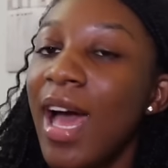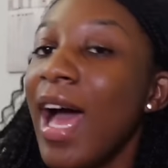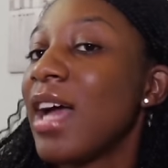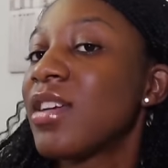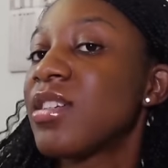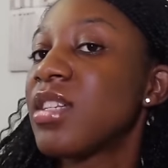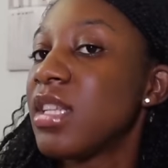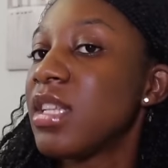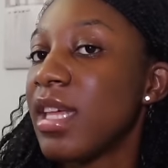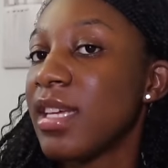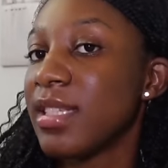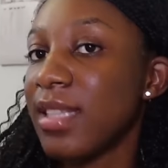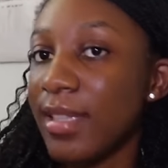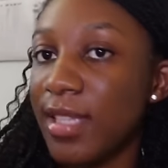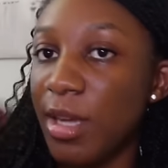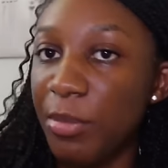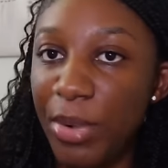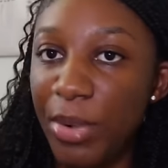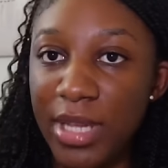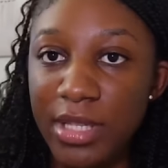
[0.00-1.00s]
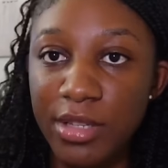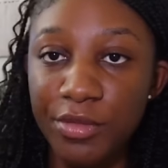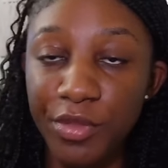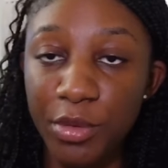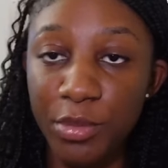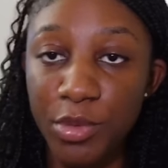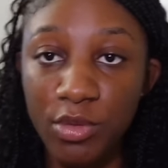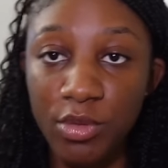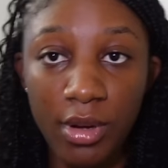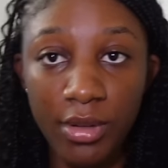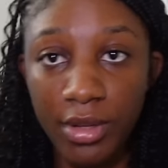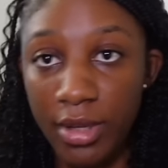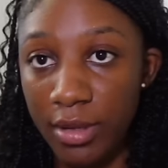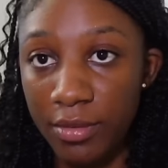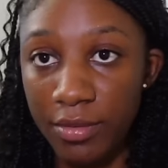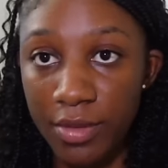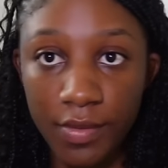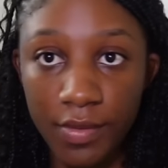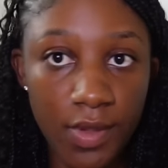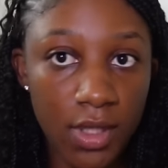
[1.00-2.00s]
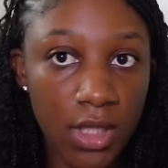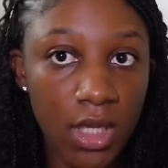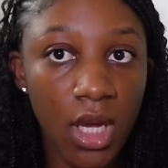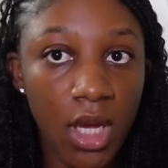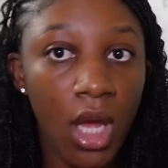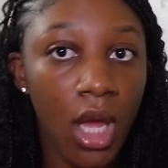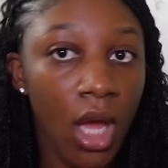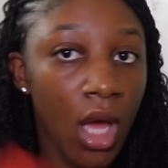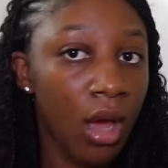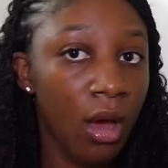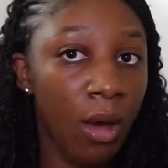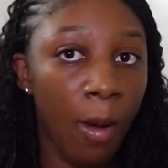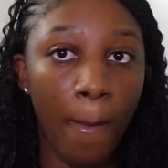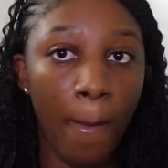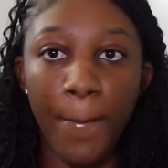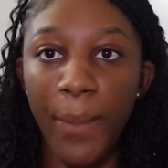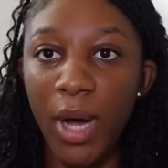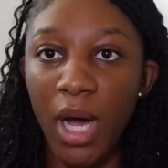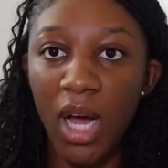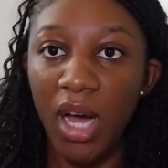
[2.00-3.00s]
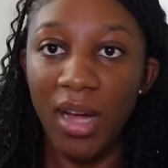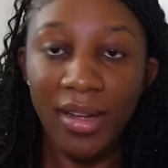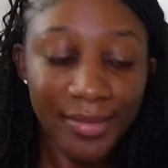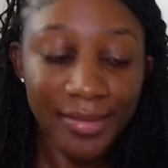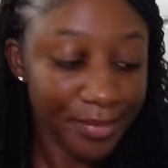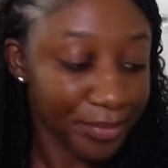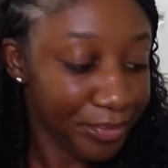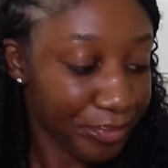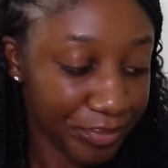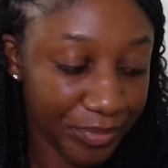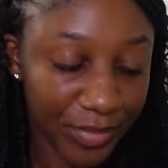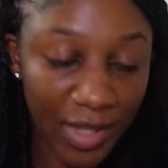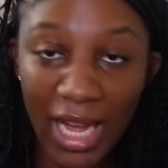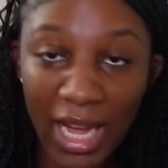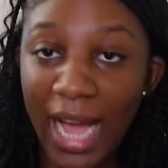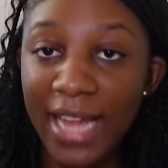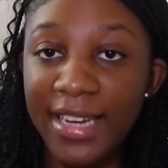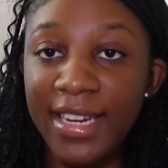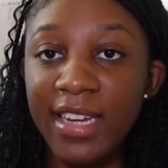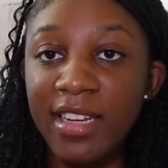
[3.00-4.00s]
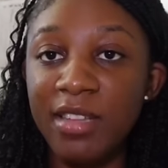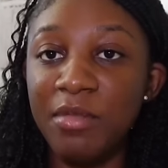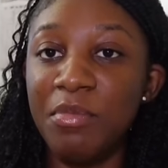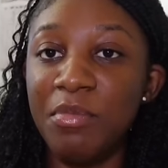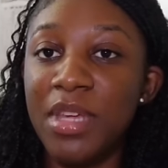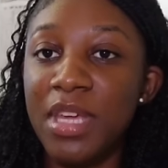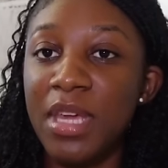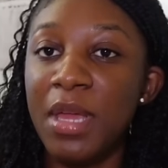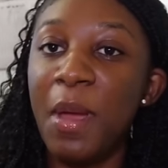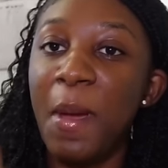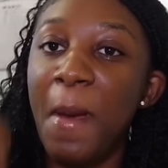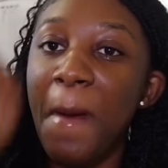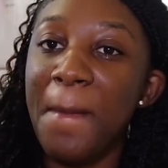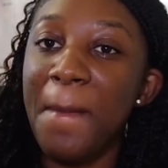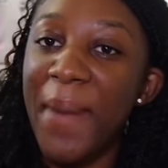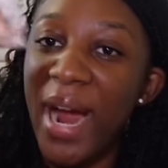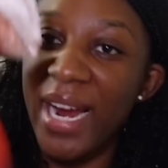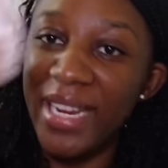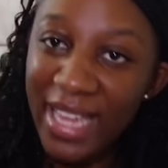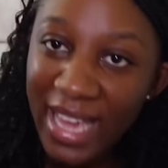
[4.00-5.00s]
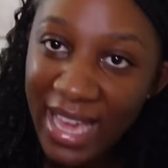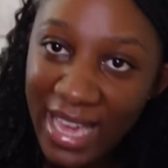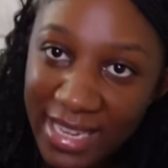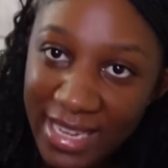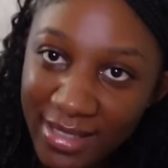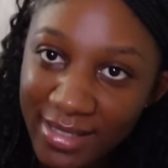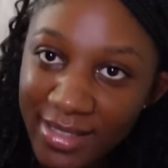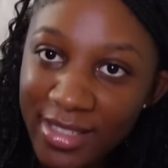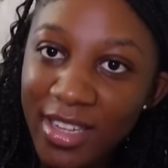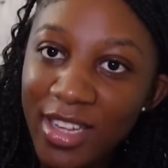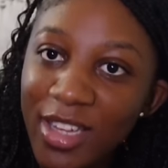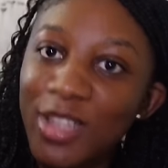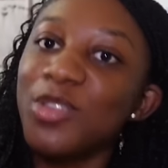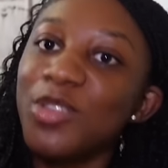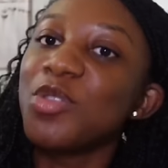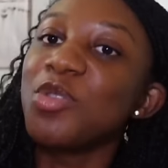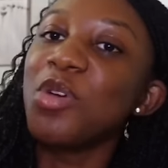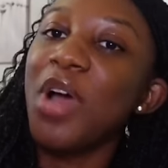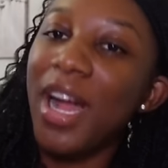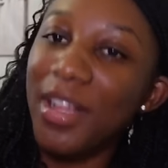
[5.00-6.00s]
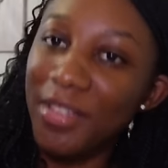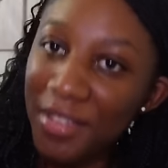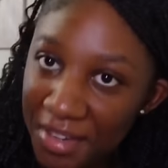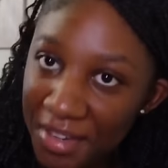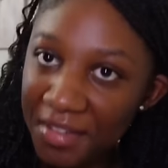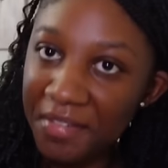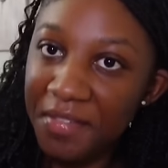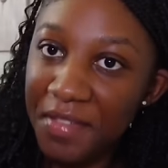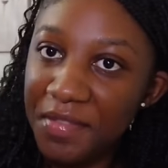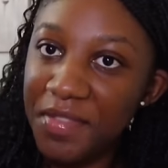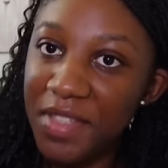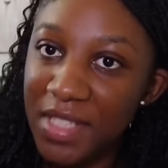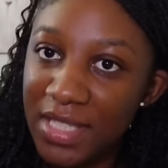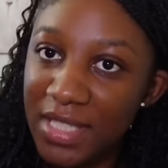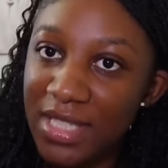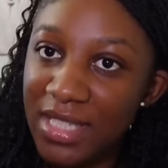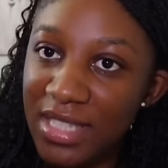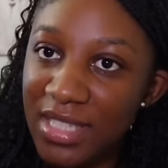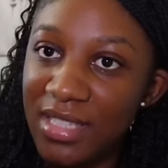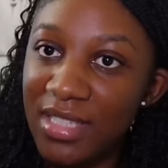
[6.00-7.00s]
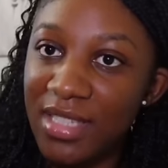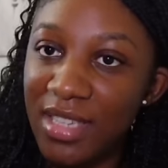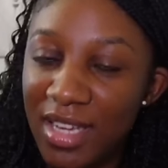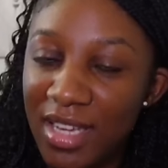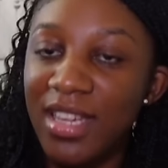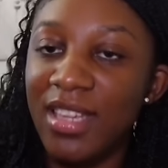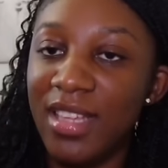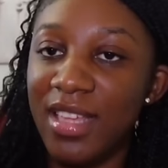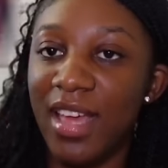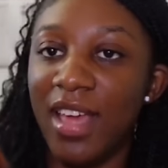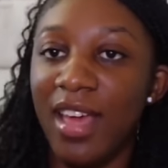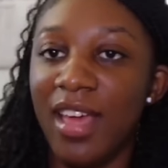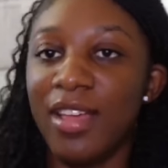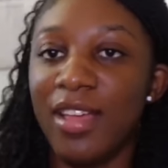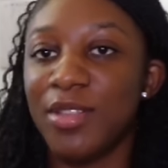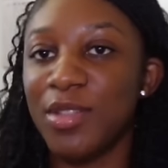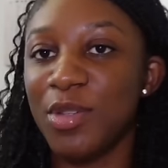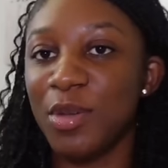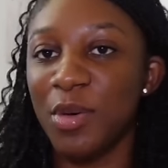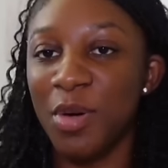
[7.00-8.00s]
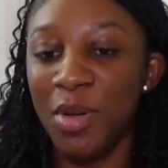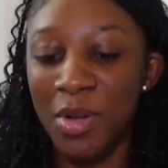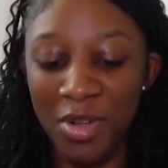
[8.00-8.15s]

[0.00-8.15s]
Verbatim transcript: actually they started pricing from 250 but the ghanaian in me bargained 250 cds yeah so